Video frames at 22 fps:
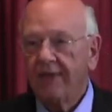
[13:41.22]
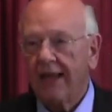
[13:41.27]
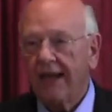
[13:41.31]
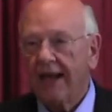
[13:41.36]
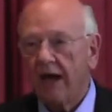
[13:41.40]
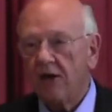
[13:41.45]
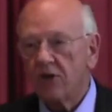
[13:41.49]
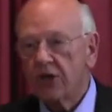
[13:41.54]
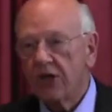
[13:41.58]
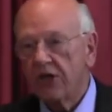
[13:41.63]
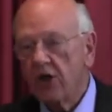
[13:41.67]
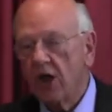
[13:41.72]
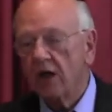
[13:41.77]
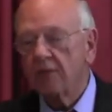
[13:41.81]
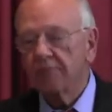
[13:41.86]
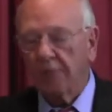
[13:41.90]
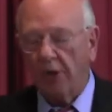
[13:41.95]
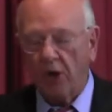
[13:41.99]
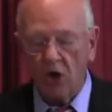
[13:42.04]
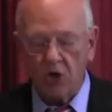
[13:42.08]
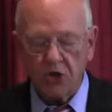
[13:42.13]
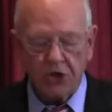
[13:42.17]
That I was a
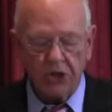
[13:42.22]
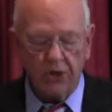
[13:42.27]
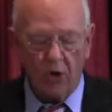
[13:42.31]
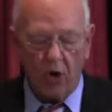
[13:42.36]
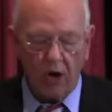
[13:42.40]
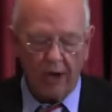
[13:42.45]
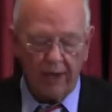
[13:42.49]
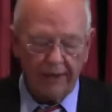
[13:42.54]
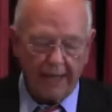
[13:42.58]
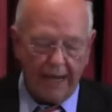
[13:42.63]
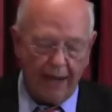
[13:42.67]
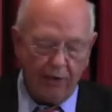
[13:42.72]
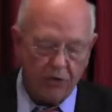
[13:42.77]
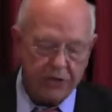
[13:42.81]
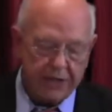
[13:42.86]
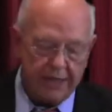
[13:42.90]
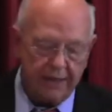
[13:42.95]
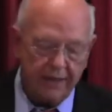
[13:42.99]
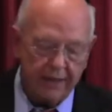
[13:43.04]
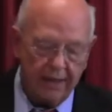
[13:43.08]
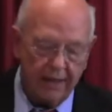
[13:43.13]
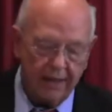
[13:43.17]
young person, or I
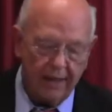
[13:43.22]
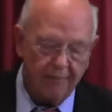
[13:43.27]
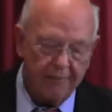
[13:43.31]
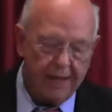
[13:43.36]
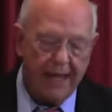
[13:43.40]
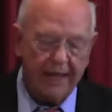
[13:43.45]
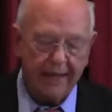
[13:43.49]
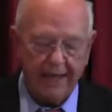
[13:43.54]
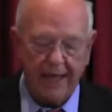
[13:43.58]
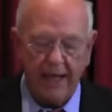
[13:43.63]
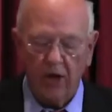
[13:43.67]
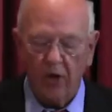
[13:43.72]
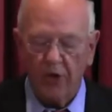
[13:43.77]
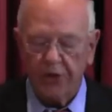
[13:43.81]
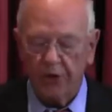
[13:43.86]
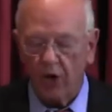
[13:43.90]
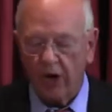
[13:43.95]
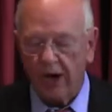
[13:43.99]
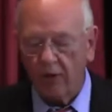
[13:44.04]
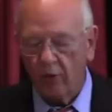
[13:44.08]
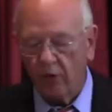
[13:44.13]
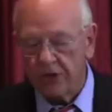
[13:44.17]
was in uh, bad
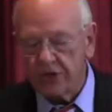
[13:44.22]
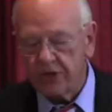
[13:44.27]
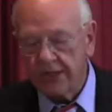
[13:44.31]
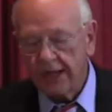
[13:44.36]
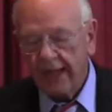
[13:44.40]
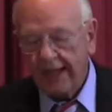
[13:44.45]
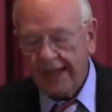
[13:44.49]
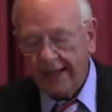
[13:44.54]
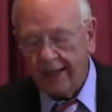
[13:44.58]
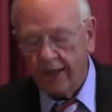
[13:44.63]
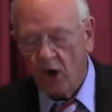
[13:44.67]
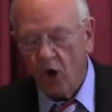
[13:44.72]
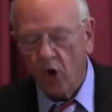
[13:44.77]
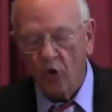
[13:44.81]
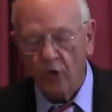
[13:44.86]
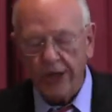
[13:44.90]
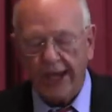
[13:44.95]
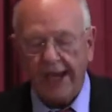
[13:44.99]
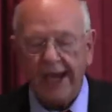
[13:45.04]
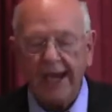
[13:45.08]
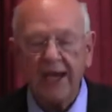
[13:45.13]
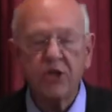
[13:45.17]
health, or I was in
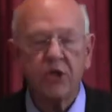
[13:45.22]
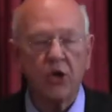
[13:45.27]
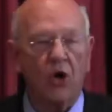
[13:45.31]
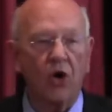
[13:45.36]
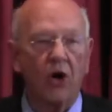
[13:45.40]
old age,